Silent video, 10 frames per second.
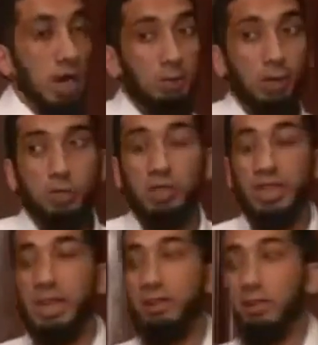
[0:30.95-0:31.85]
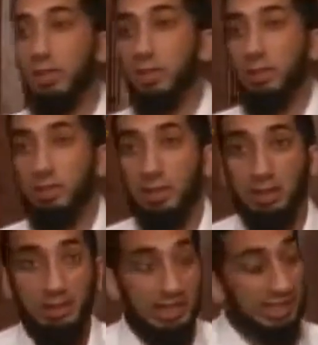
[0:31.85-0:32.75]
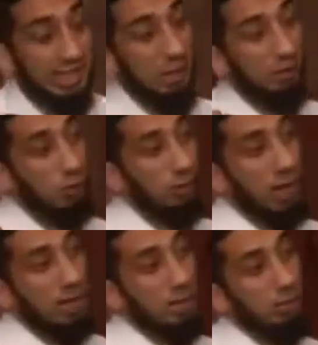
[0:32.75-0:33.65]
I want you to let this out of your mind,